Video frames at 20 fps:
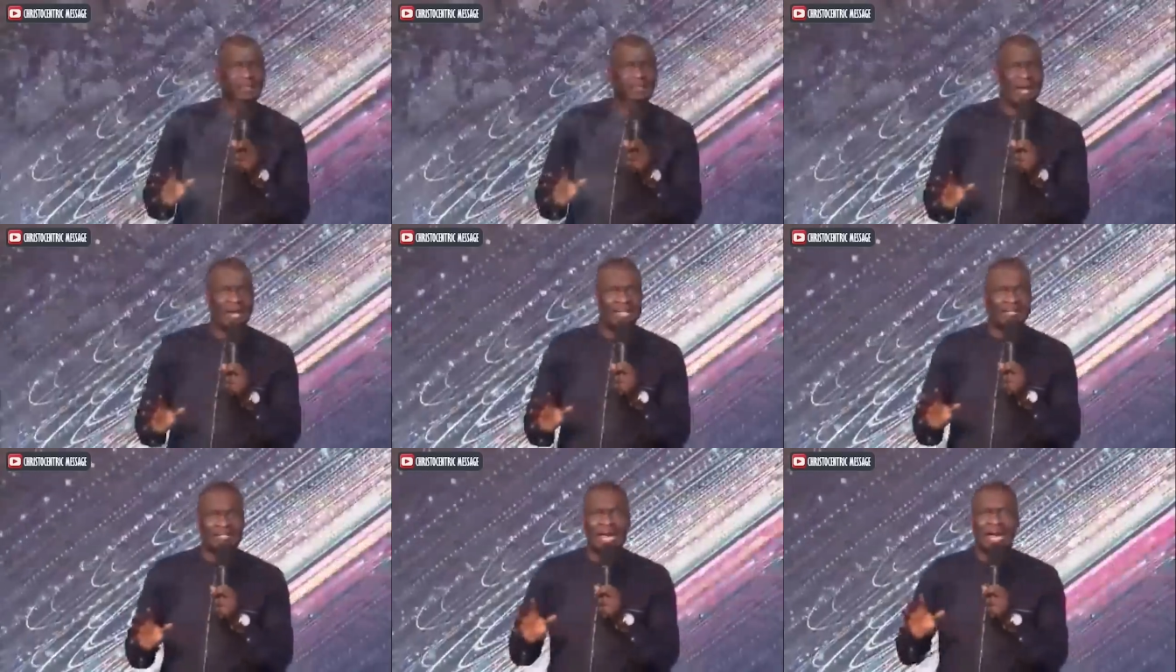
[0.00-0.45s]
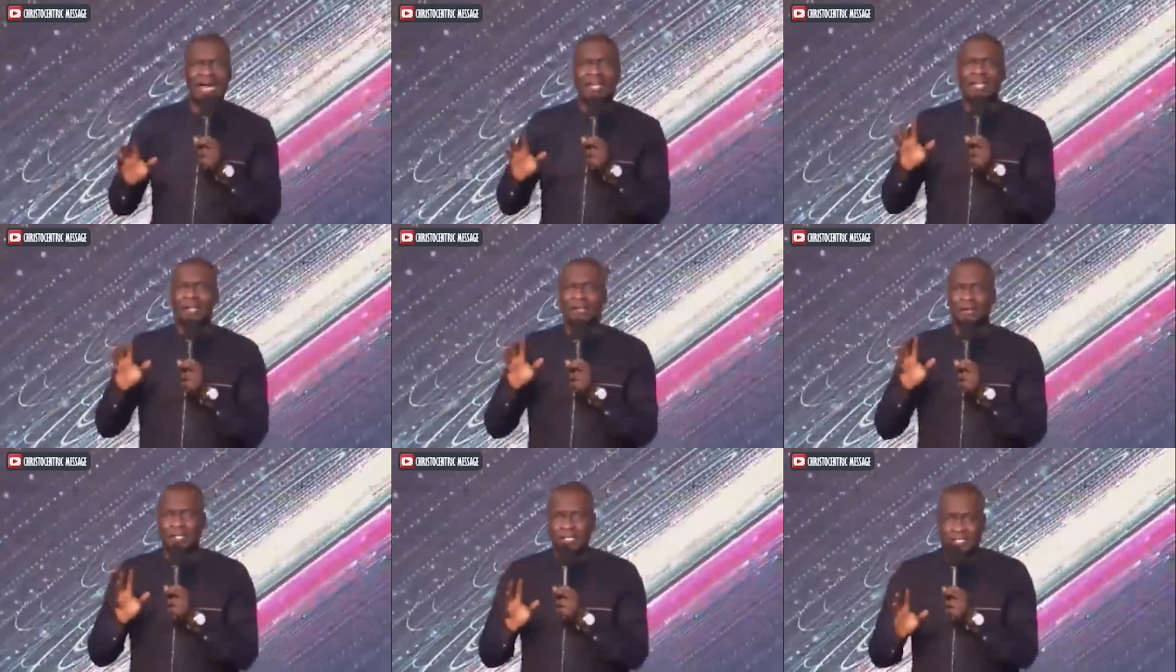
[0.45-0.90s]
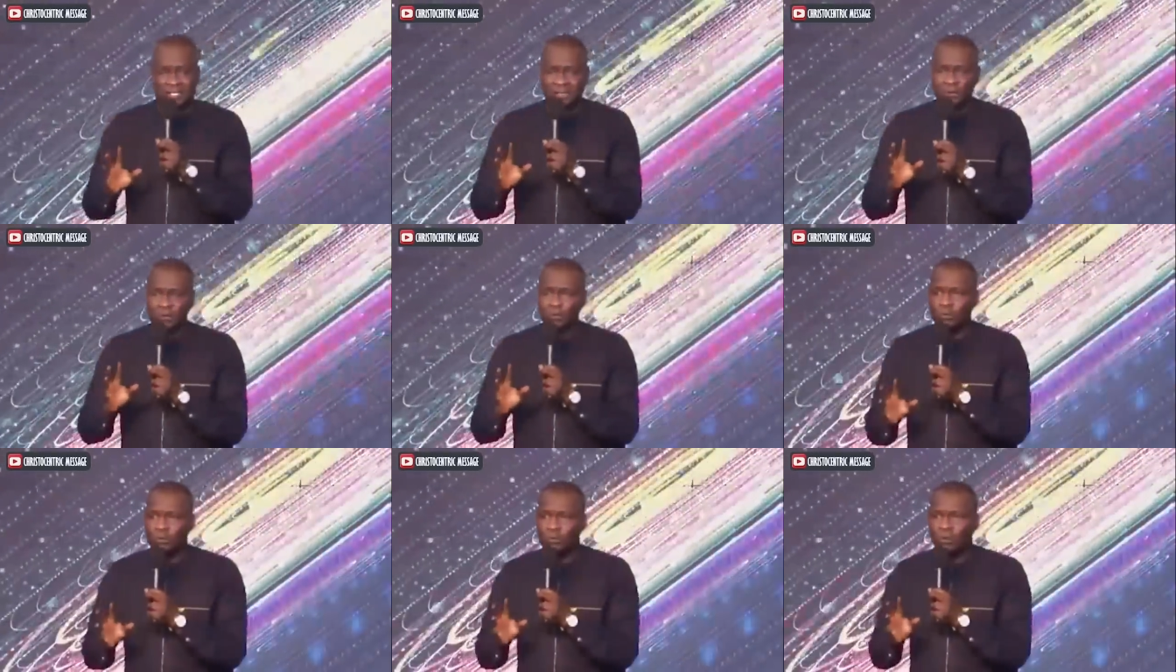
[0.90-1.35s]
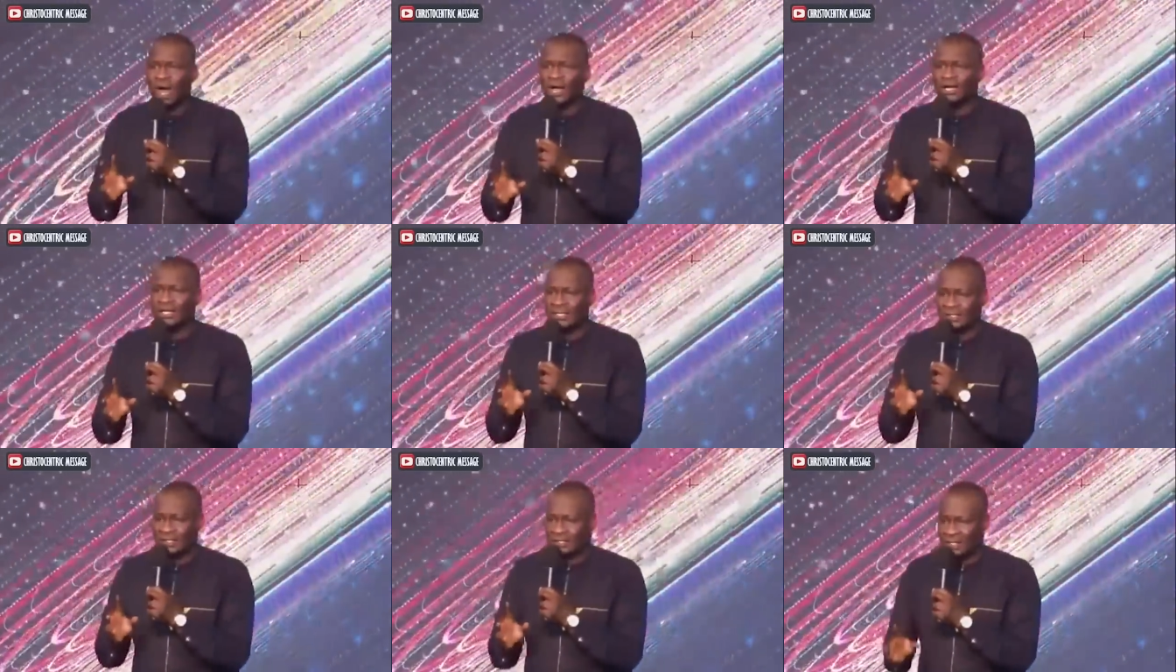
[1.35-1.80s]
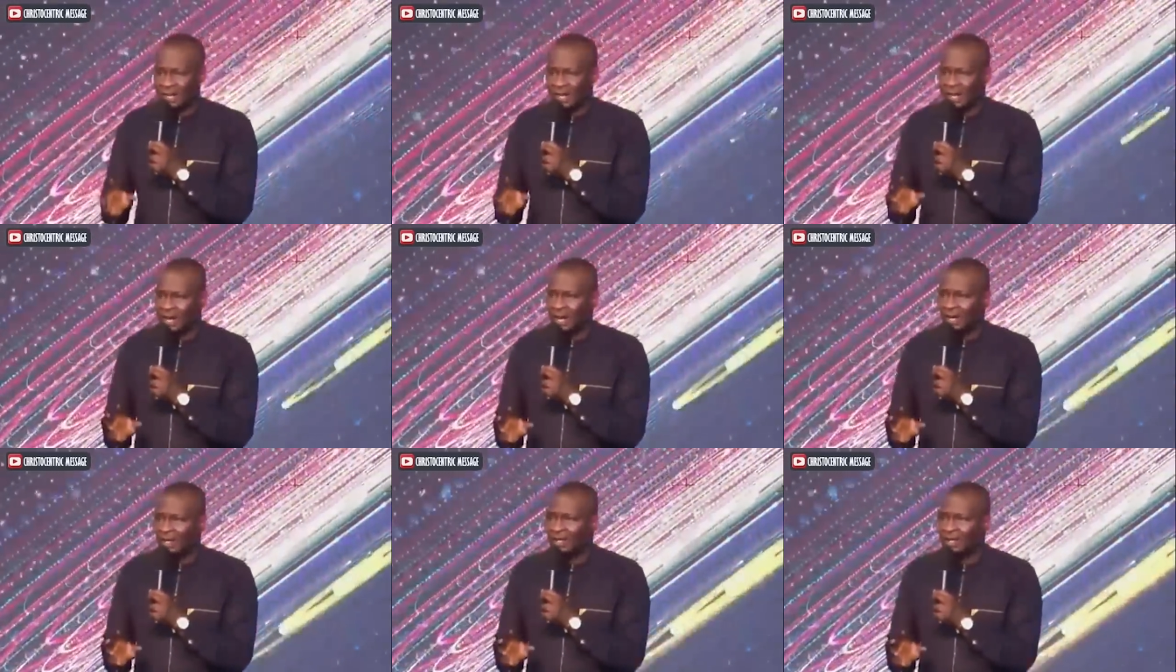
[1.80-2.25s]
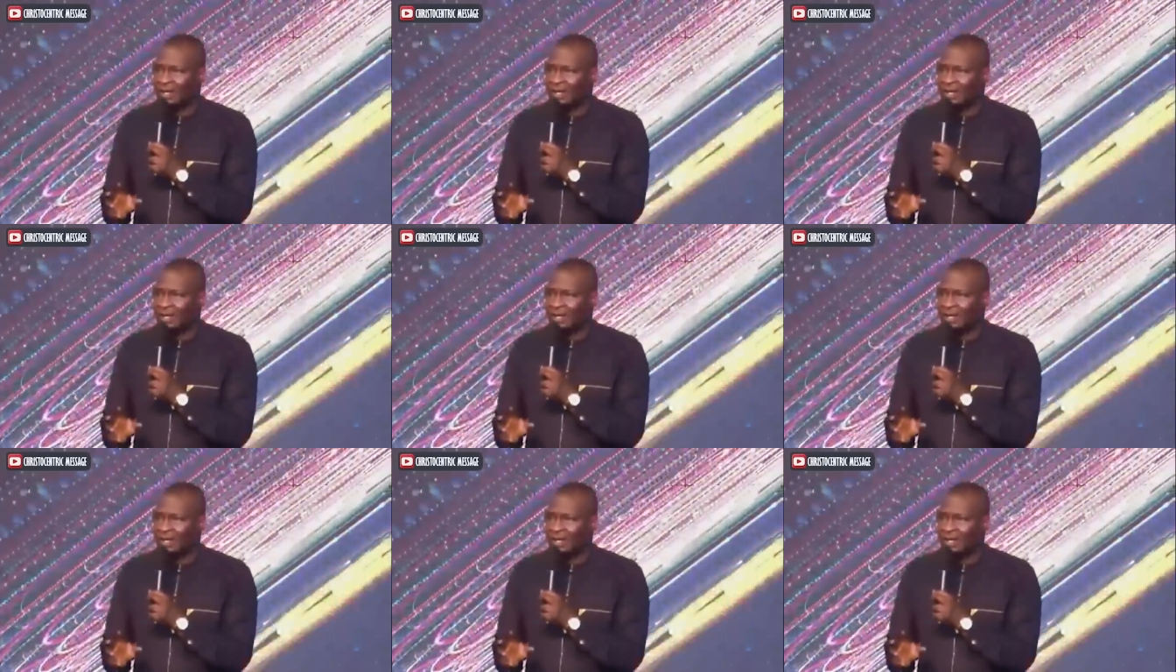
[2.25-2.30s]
that has had a reason to cry this year.